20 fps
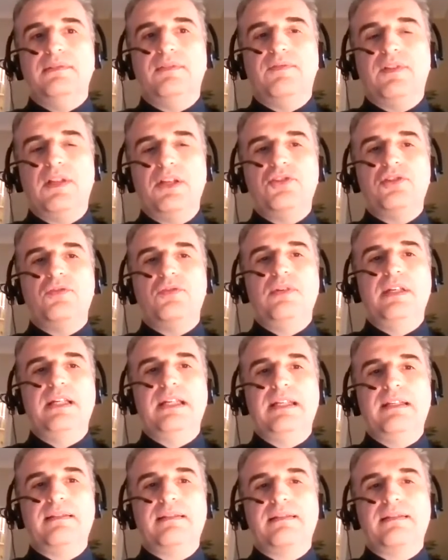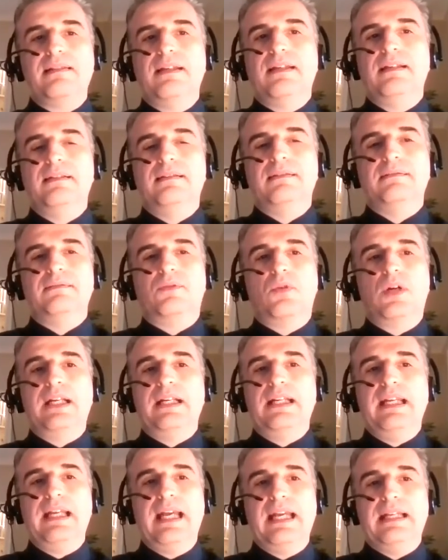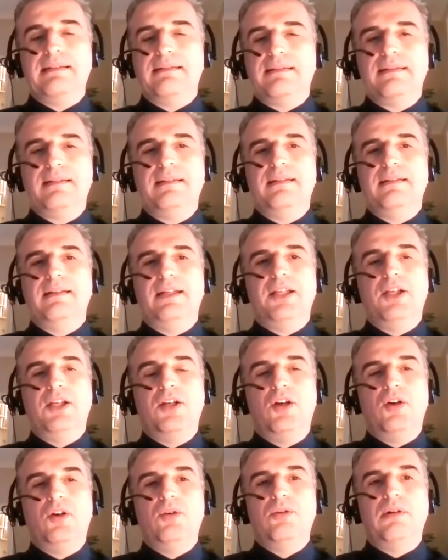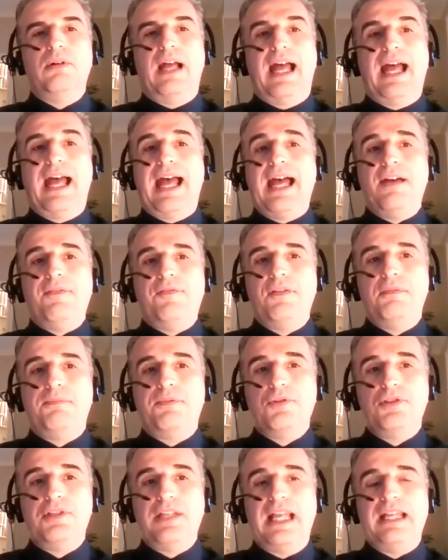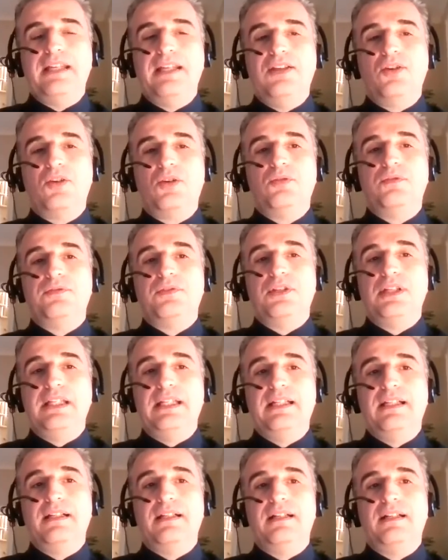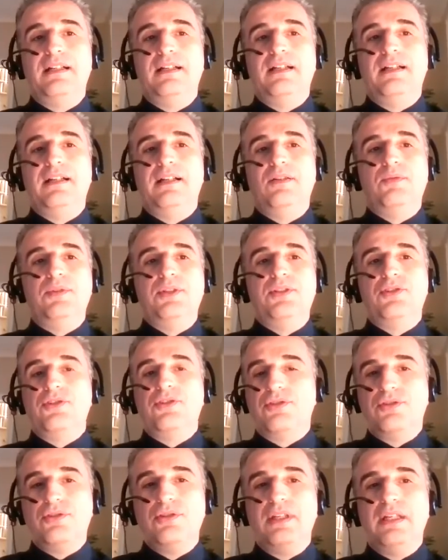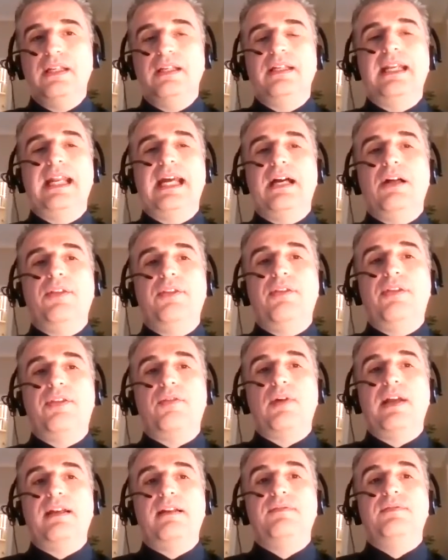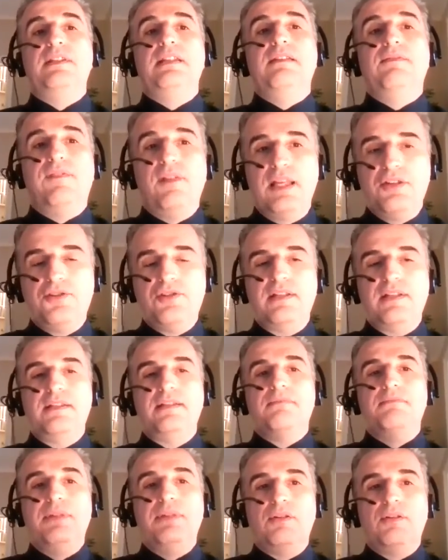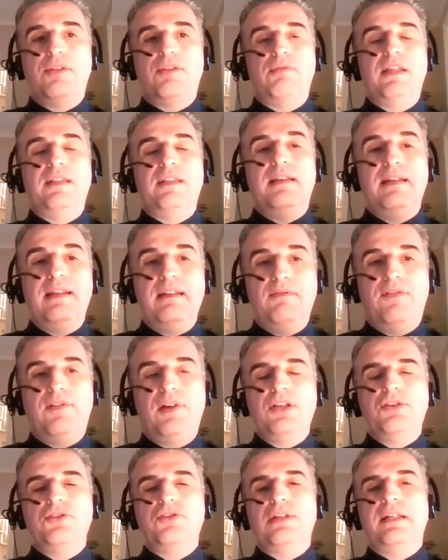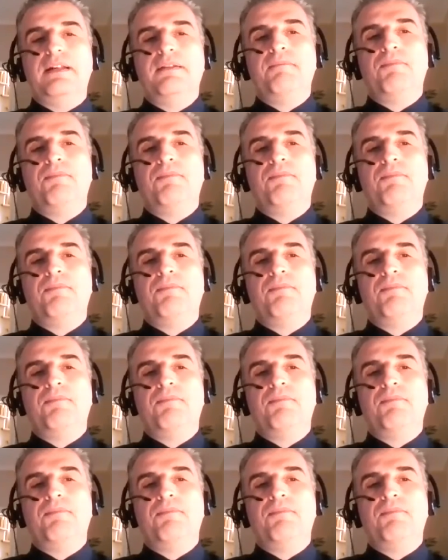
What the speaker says: Inflation readings running at, you know, 0.5% year over year, which now the threat of deflation is a bigger threat than inflation.